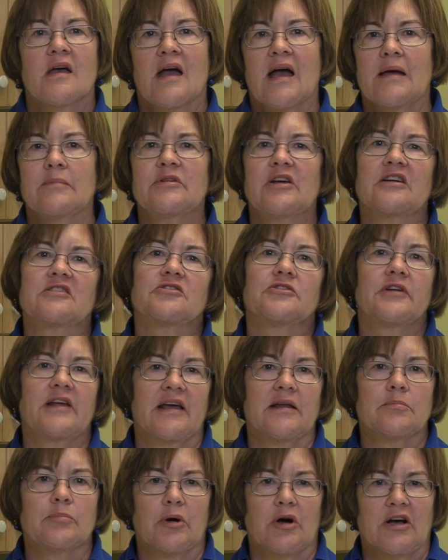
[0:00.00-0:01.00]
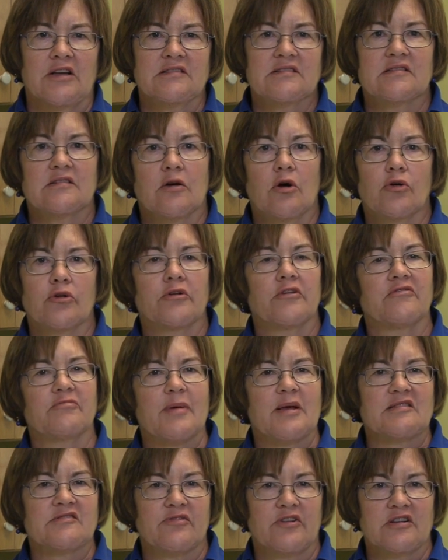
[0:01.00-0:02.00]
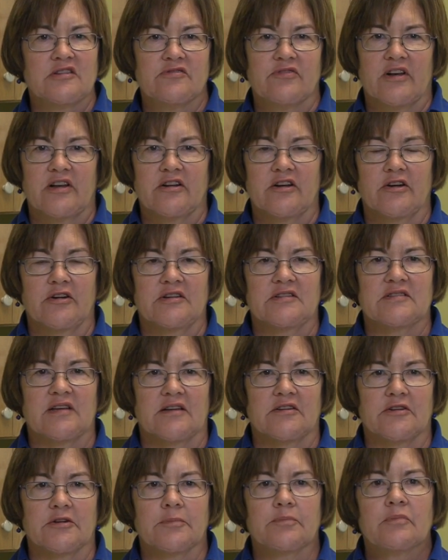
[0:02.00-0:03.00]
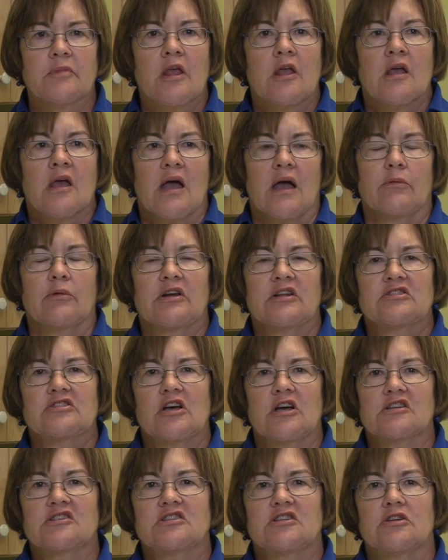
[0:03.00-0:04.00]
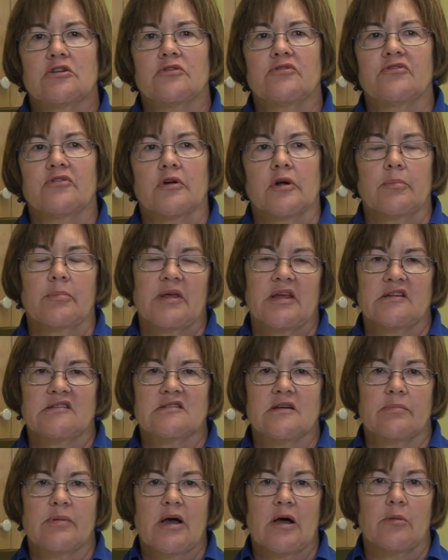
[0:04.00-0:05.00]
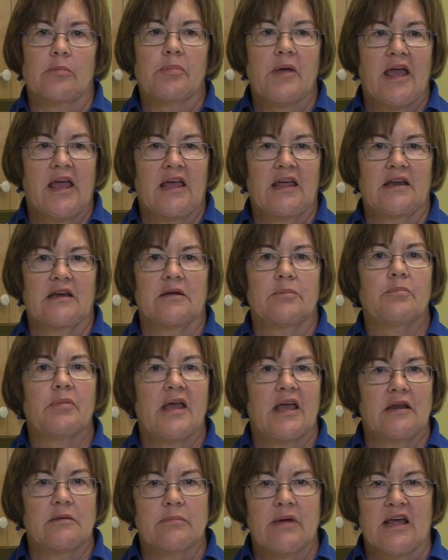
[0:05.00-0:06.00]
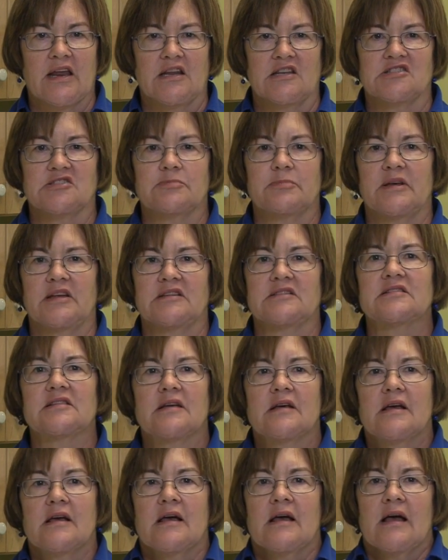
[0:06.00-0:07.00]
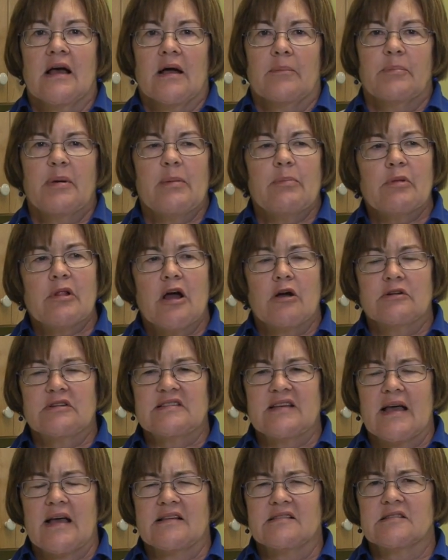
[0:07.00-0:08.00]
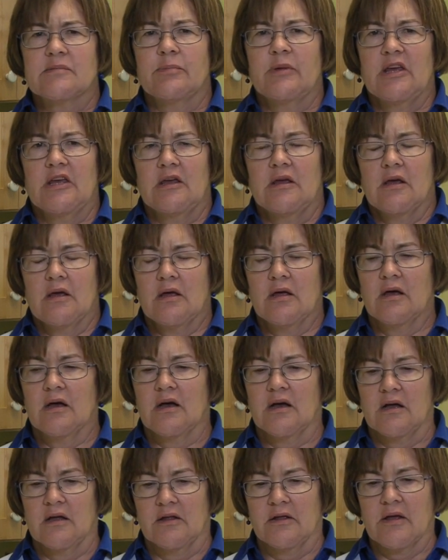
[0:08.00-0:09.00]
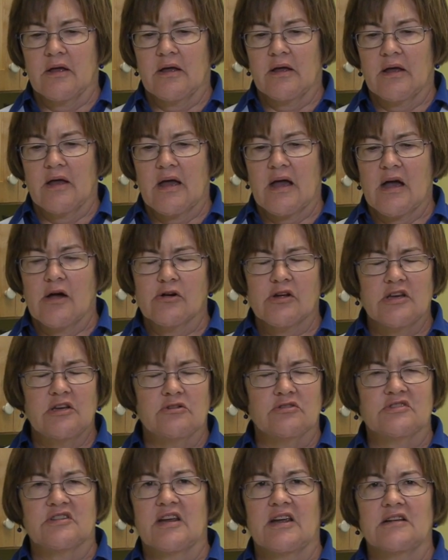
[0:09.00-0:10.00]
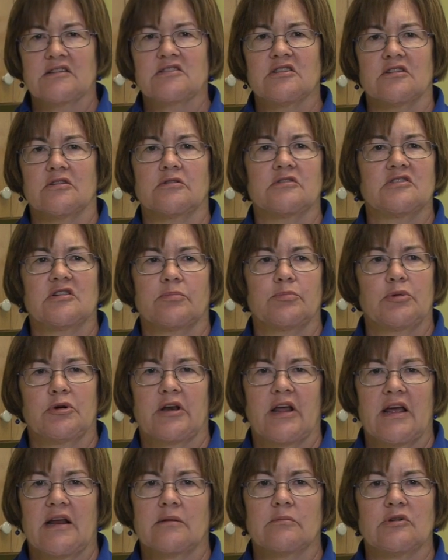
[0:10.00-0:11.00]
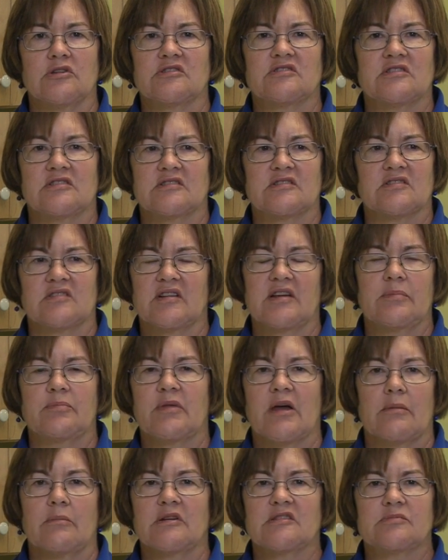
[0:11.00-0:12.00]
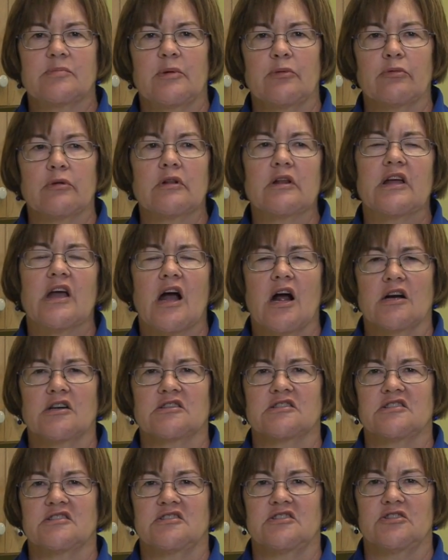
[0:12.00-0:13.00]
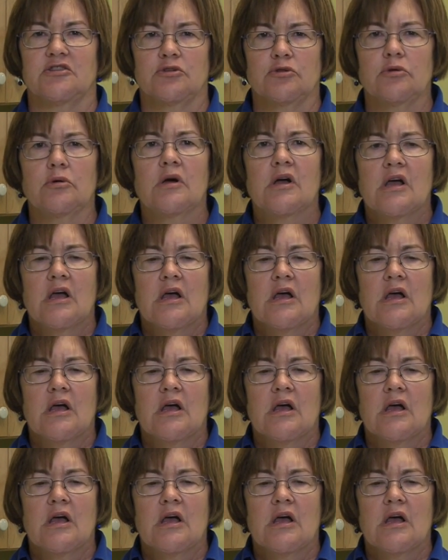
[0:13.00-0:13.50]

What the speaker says: I'm Dr. Nan Boss, owner of Best Friends Veterinary Center. I want to talk to you for a bit about pain management. People always ask me, how can you stand to put animals to sleep? That must be really hard to do.